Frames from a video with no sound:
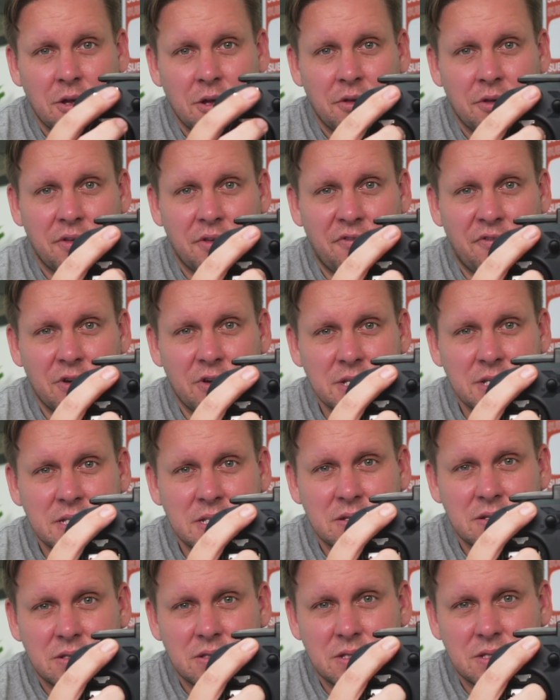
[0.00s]
the
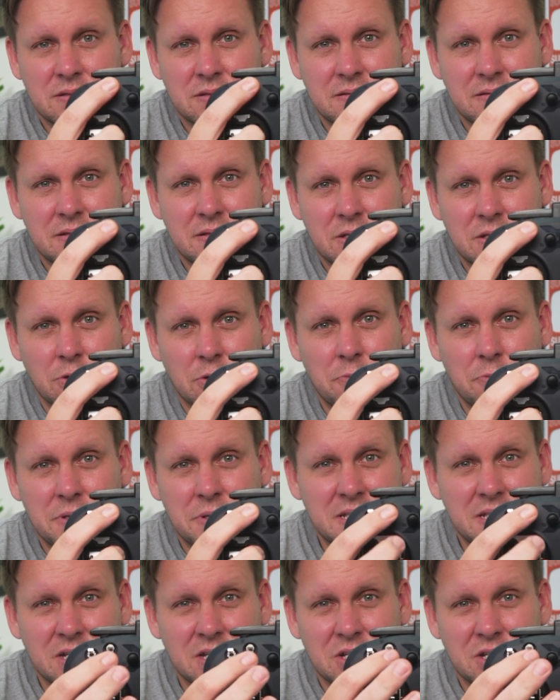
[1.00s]
first two
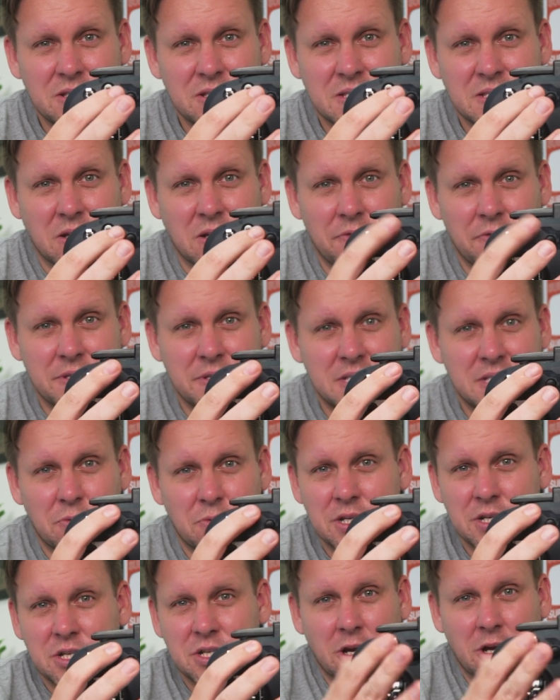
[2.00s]
positions on this
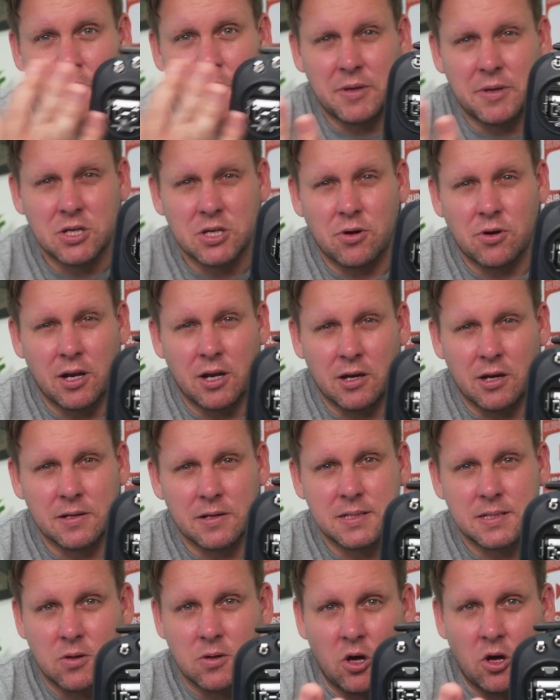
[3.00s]
switch are going to be treated
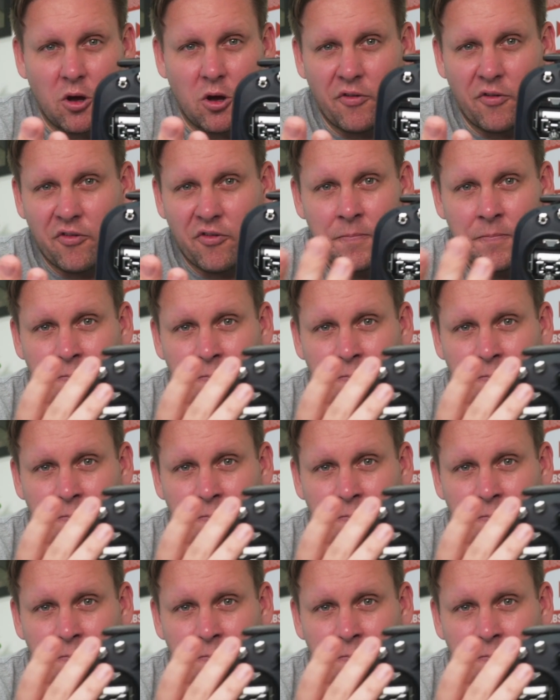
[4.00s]
as off,